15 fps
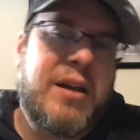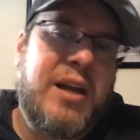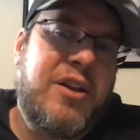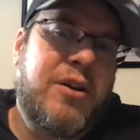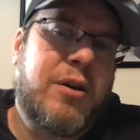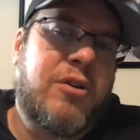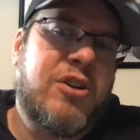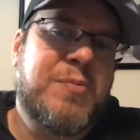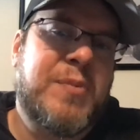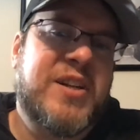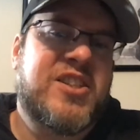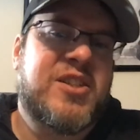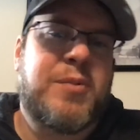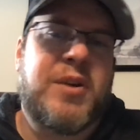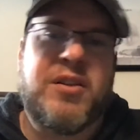And you can always
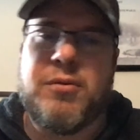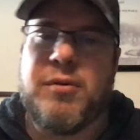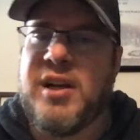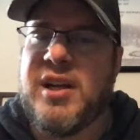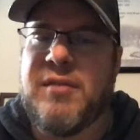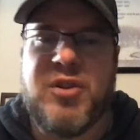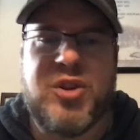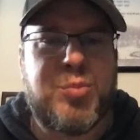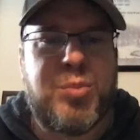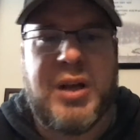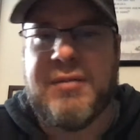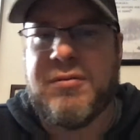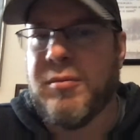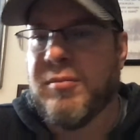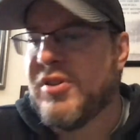message me through any of those
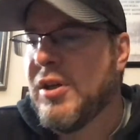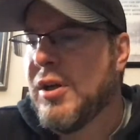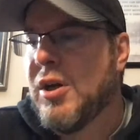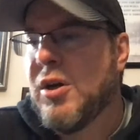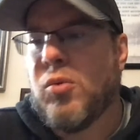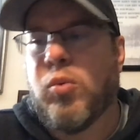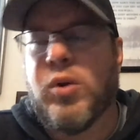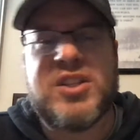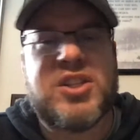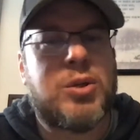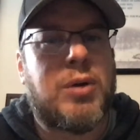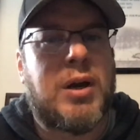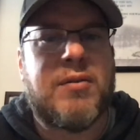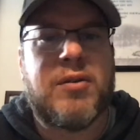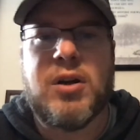platforms
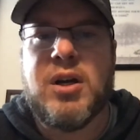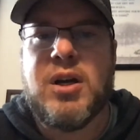whatsoever.